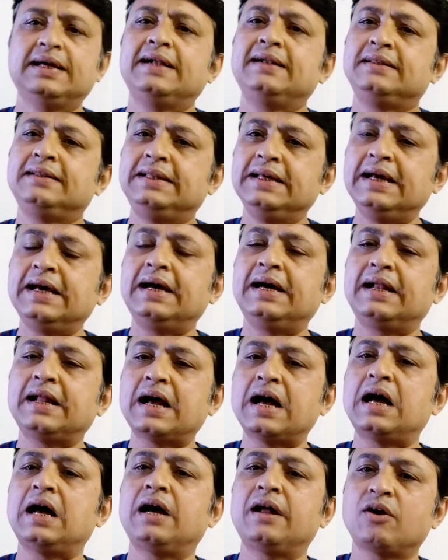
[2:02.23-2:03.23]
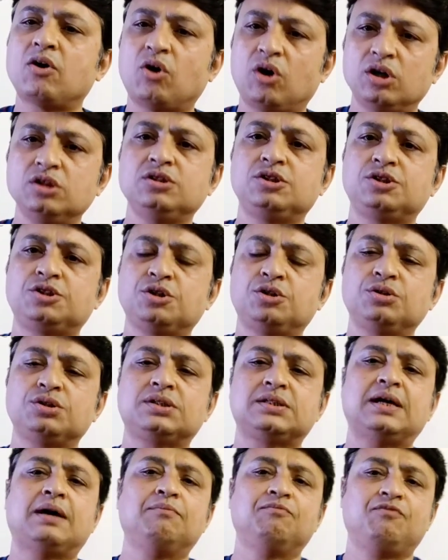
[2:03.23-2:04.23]
that there are also
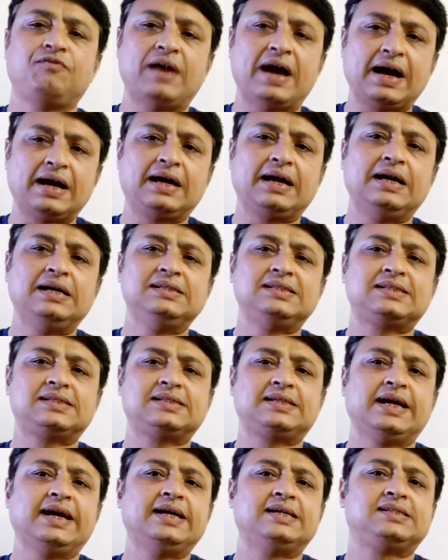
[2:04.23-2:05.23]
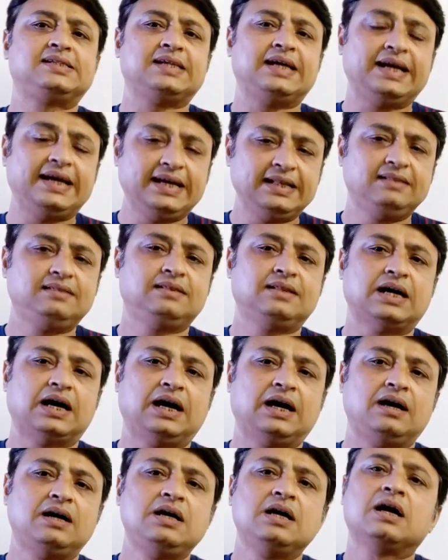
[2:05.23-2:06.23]
some vacant states in
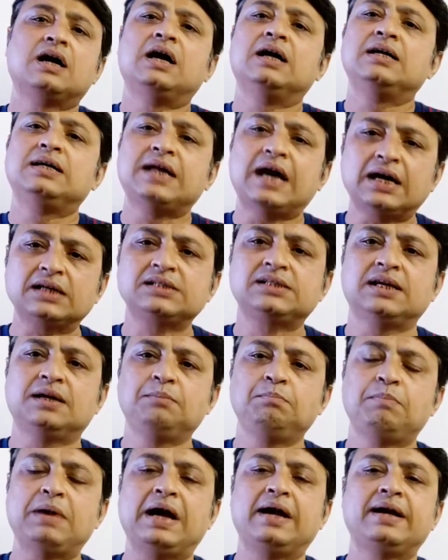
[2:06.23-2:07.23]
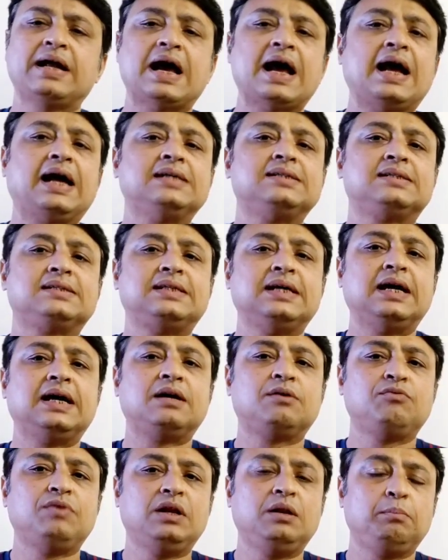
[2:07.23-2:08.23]
the conduction band as
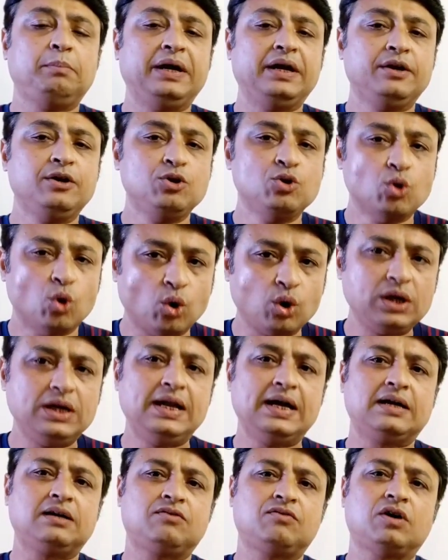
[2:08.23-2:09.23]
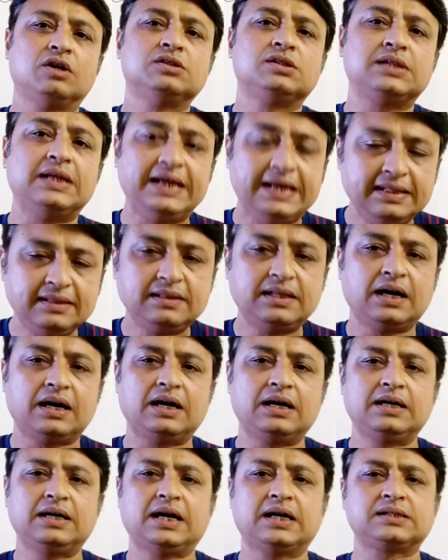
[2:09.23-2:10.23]
there will be no electrons in the
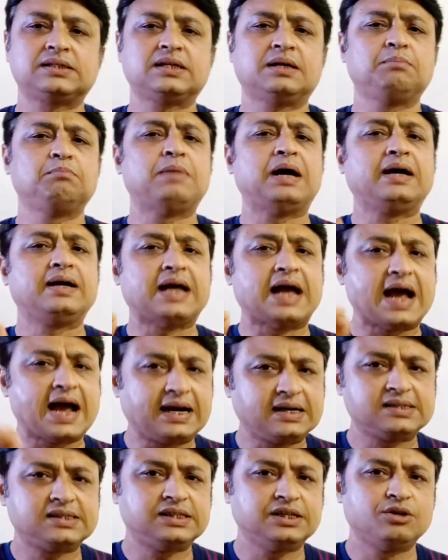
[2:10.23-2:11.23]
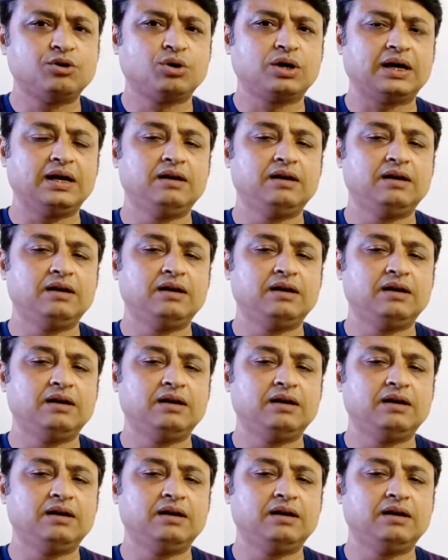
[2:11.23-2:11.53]
conduction band at 0